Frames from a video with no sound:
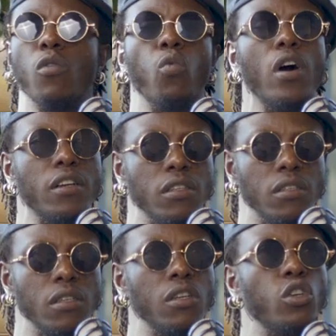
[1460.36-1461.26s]
One,
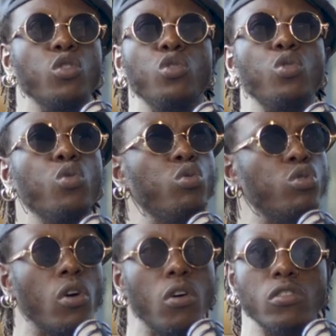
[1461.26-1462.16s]
do
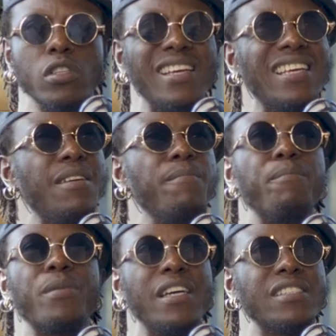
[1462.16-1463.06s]
not
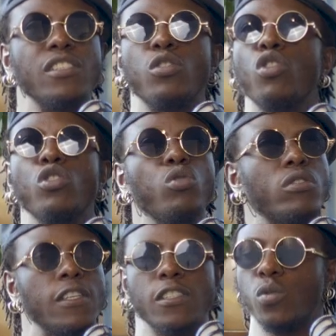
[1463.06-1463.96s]
impress, do not do
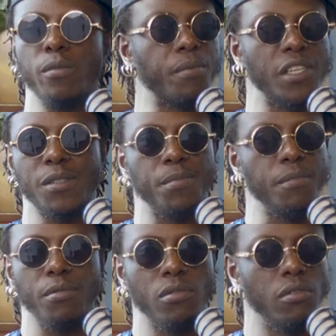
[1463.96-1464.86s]
things to impress
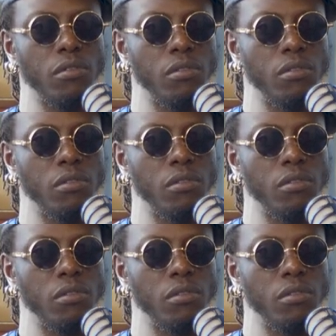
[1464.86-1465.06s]
people.